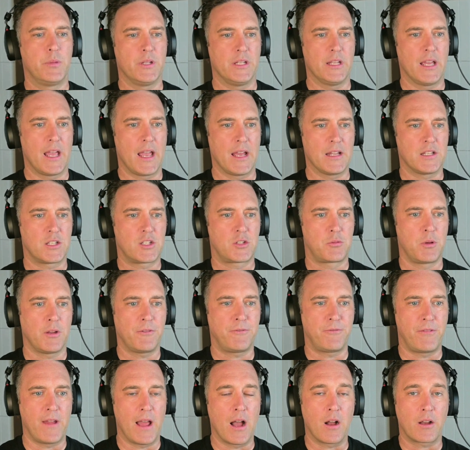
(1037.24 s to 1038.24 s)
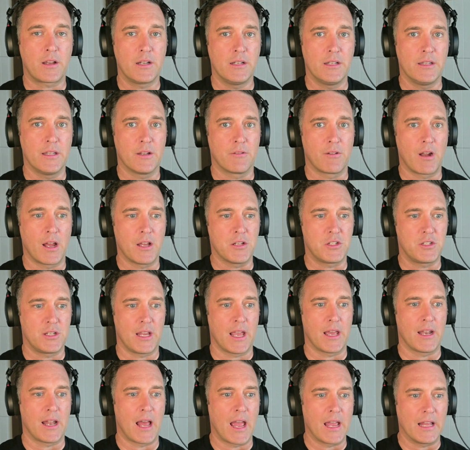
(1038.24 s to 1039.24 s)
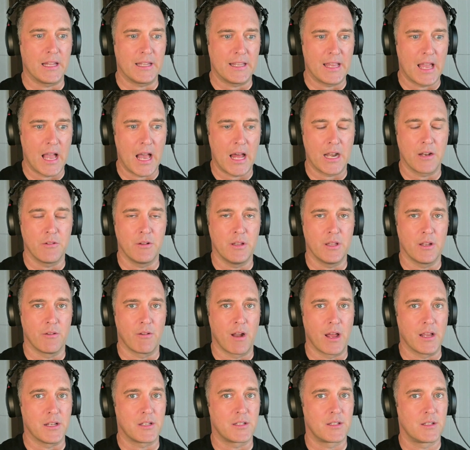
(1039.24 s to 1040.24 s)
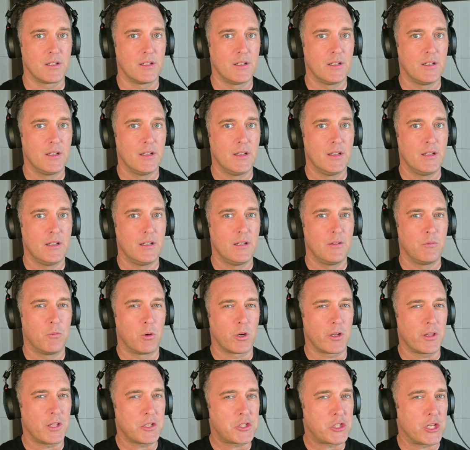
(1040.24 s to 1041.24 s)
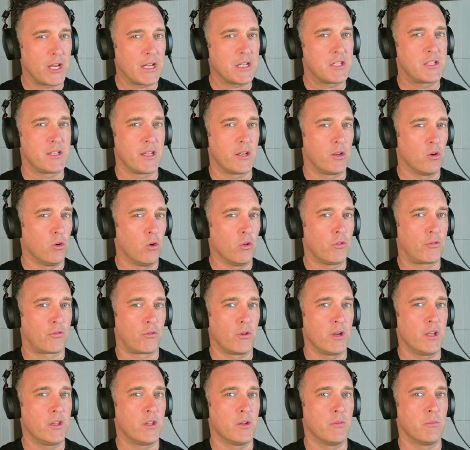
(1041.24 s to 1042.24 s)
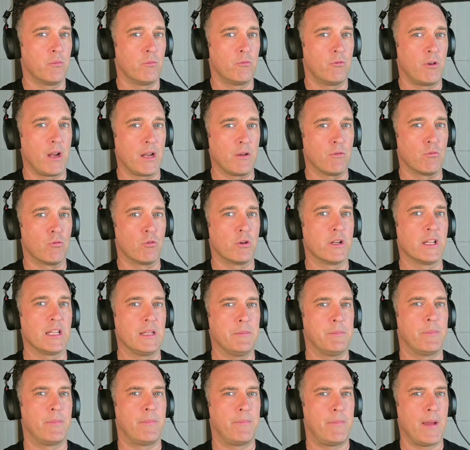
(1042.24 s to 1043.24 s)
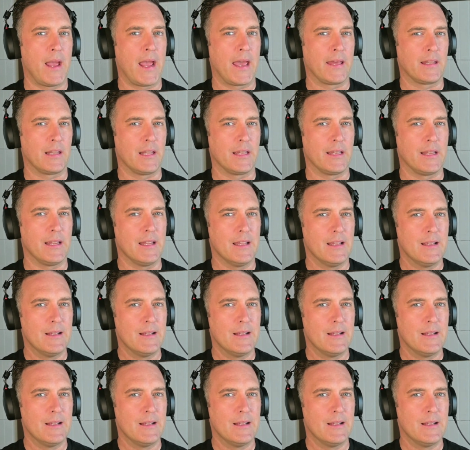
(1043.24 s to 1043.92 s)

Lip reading: But you had Swift Falcon in the race. You had Aliana in the race. What are the chances that all three of them ran really badly?